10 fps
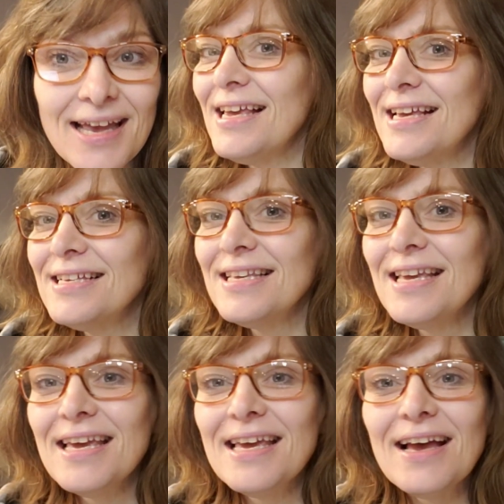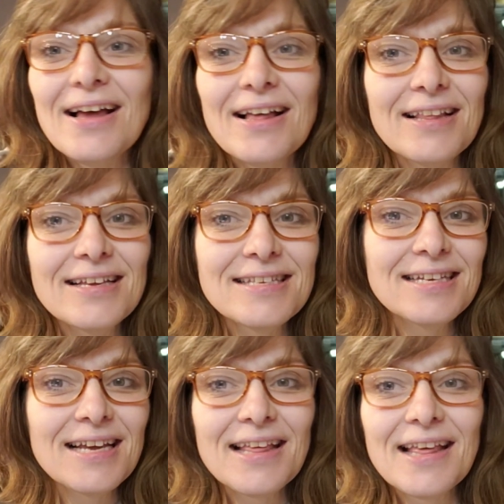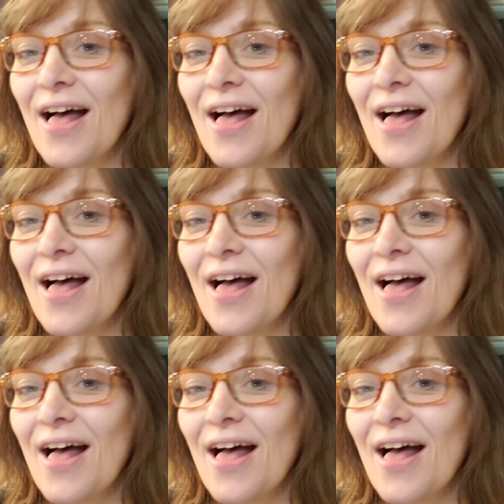easy, holistic,